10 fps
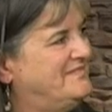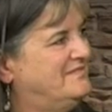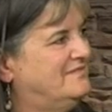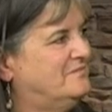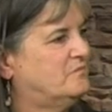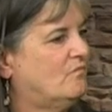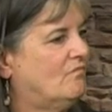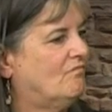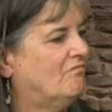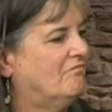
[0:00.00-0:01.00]

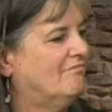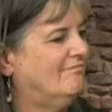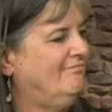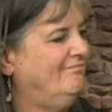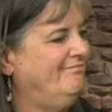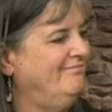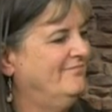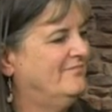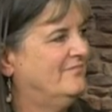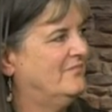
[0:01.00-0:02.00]

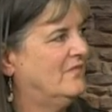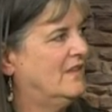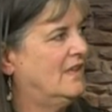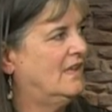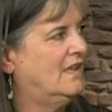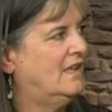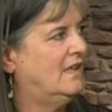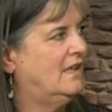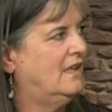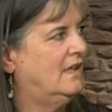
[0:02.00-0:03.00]

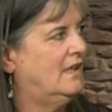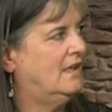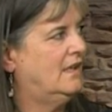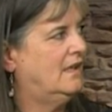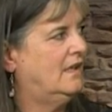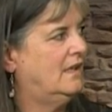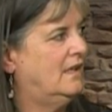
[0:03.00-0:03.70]
(not speaking)